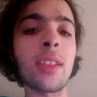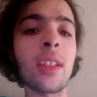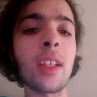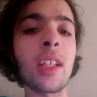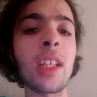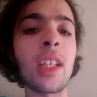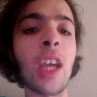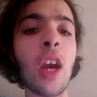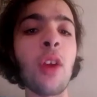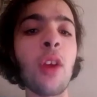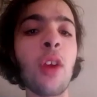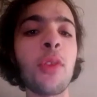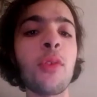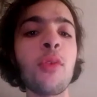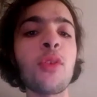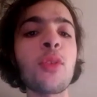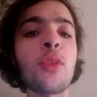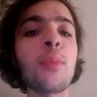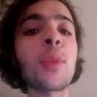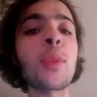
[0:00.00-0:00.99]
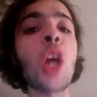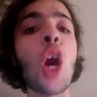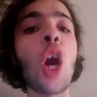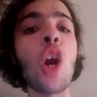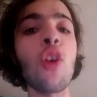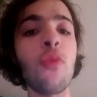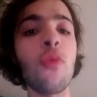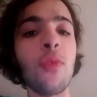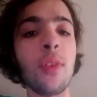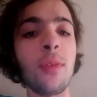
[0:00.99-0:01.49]
I'm going to go through some
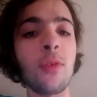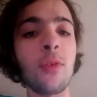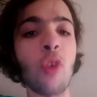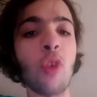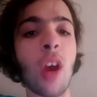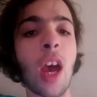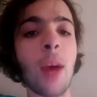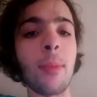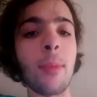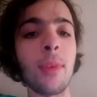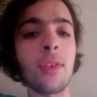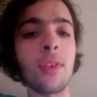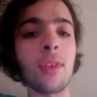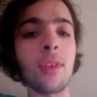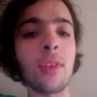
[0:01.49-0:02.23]
COVID dramas.